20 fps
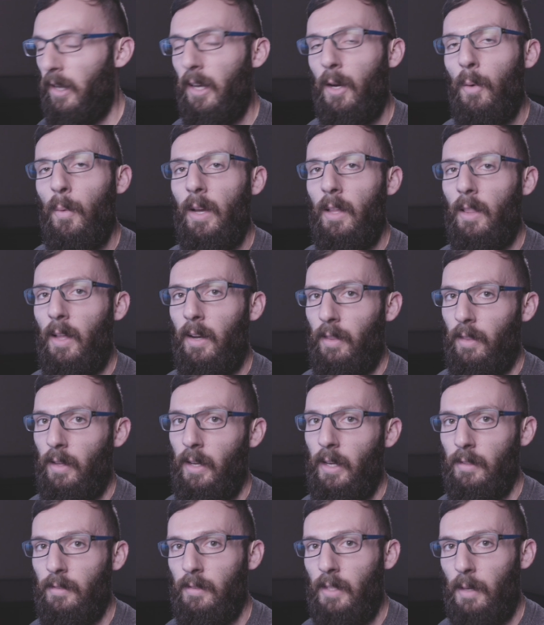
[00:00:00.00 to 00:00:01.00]
take away a lot of the
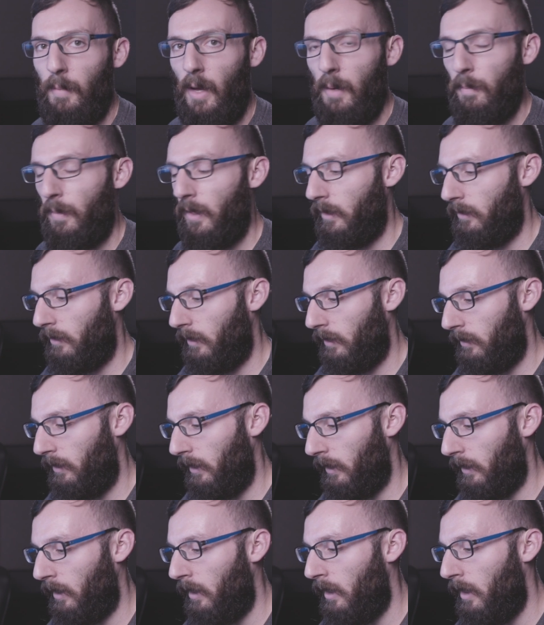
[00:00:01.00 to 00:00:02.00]
hiss that might be
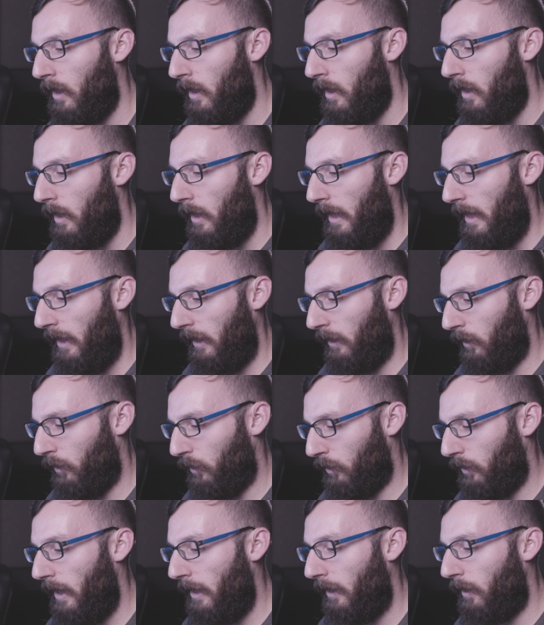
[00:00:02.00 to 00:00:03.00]
existing, and
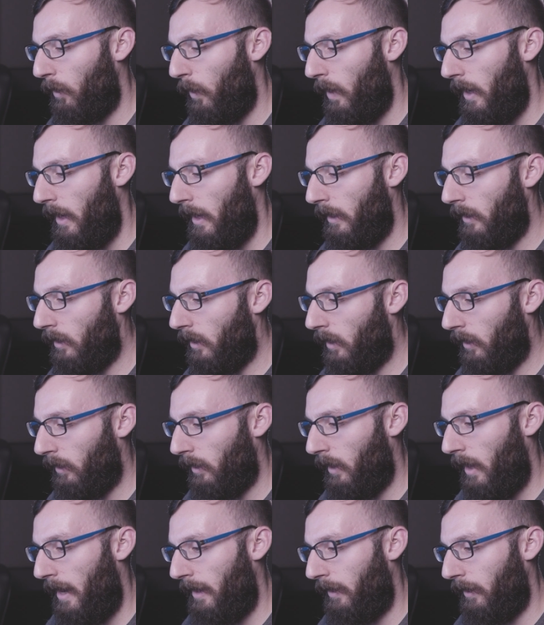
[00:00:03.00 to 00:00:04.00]
it'll take away a
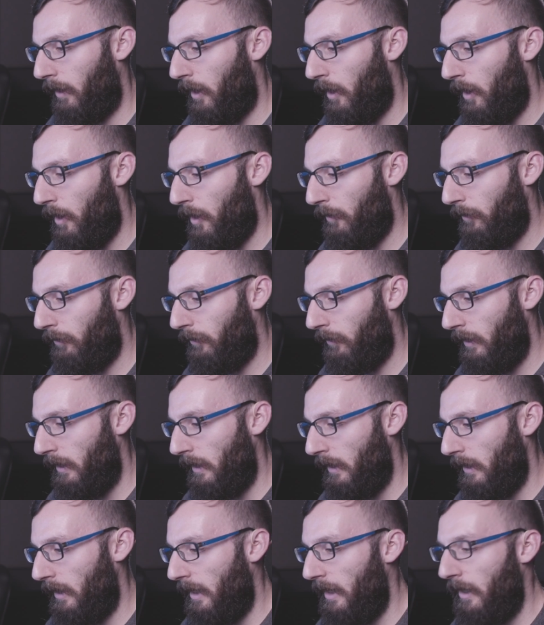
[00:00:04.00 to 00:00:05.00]
lot of
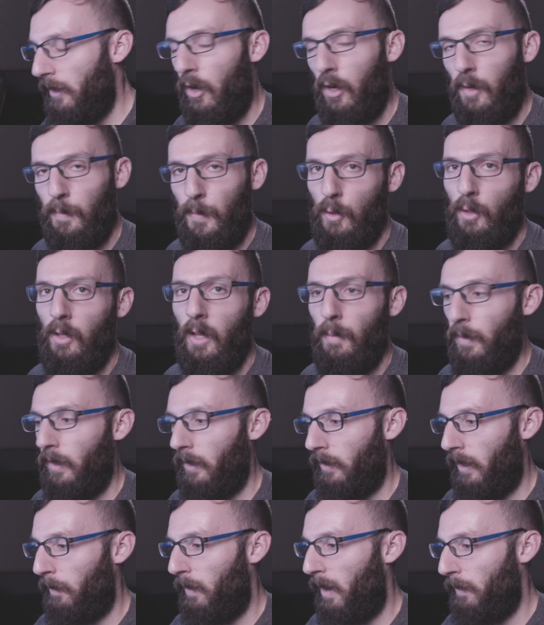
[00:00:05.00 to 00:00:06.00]
the inaudible
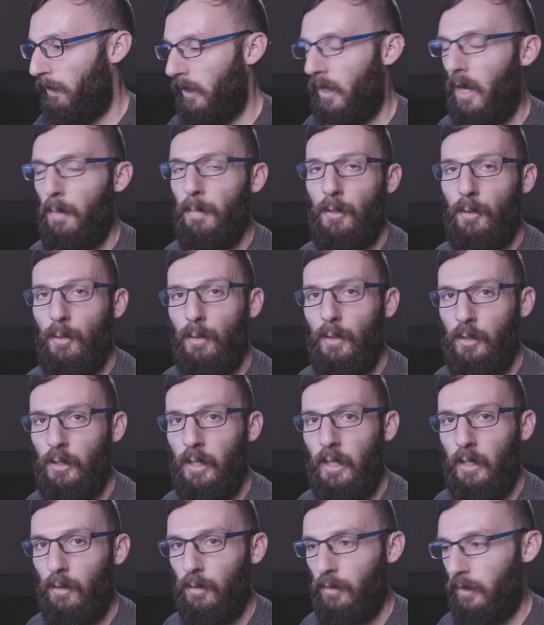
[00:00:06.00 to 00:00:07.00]
clipping that might be coming through the
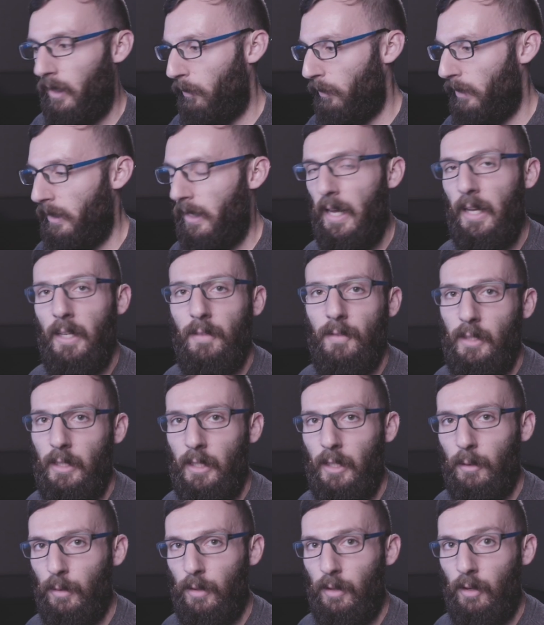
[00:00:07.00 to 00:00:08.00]
channel that we can't even
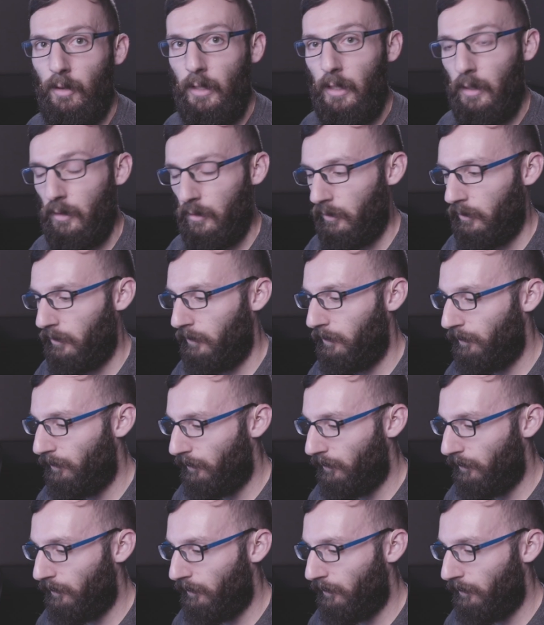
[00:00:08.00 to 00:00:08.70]
hear with our ears.